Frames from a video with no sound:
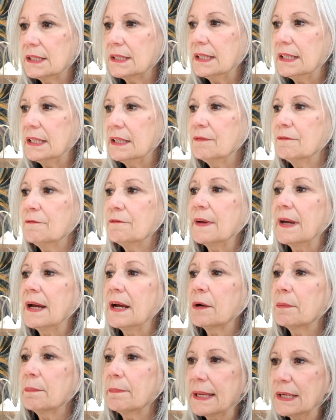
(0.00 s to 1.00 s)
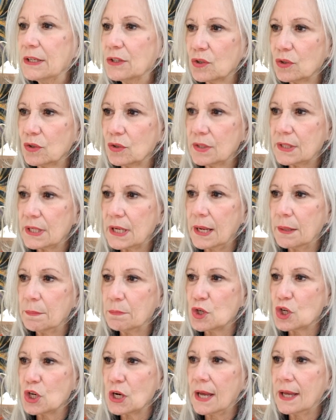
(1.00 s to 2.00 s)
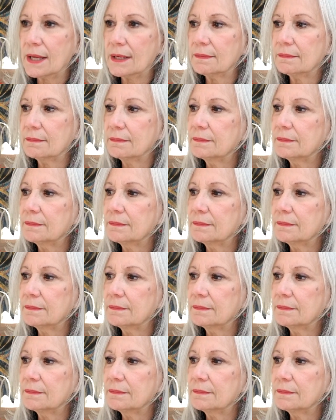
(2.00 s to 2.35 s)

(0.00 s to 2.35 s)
an environmental type shot.